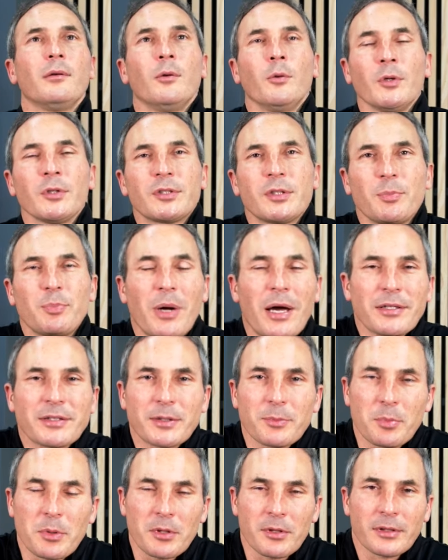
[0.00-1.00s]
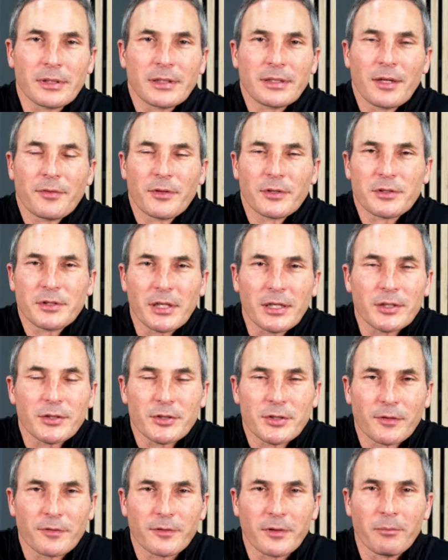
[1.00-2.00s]
What's the possibility that the
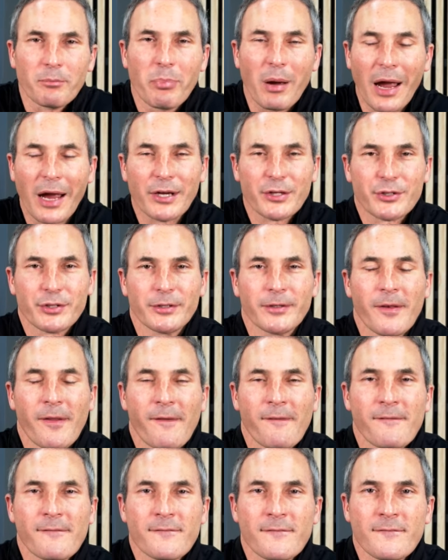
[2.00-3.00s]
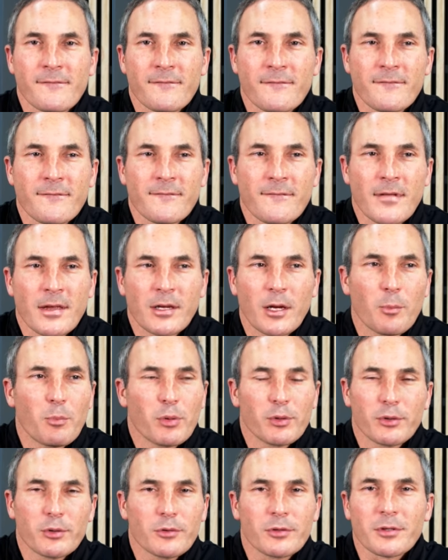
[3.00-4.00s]
touch of compassion could
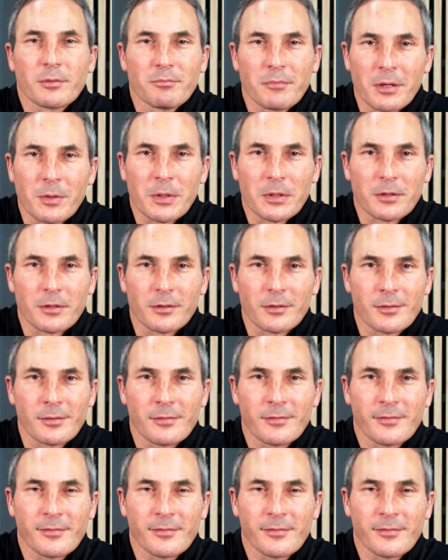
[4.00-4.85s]
produce a miracle?